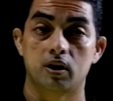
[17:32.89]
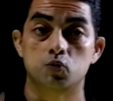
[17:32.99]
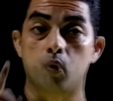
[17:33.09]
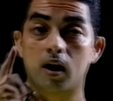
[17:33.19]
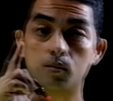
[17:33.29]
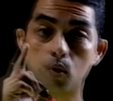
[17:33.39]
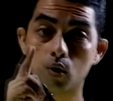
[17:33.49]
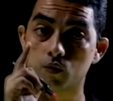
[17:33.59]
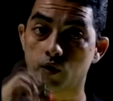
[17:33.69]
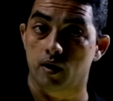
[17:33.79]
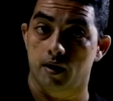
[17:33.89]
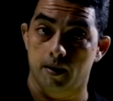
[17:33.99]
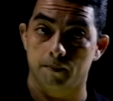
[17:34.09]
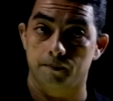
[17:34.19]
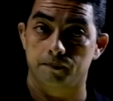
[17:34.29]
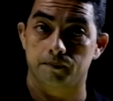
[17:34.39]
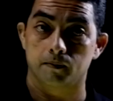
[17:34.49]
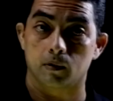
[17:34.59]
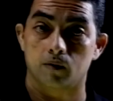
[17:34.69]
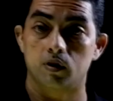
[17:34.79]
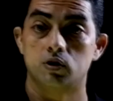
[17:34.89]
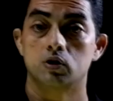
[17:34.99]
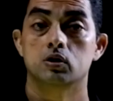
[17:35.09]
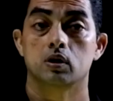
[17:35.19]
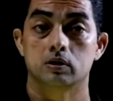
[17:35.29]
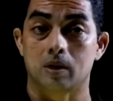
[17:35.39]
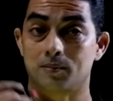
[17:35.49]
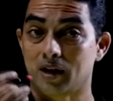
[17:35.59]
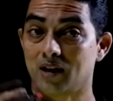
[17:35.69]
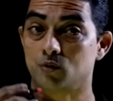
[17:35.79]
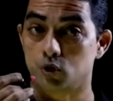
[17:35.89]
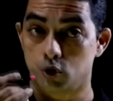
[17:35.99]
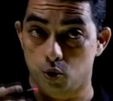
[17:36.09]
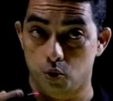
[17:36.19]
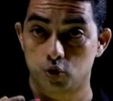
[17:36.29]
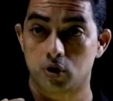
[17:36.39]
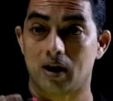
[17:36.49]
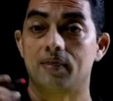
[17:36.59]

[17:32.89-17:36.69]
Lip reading: There is one more word which is sometimes used,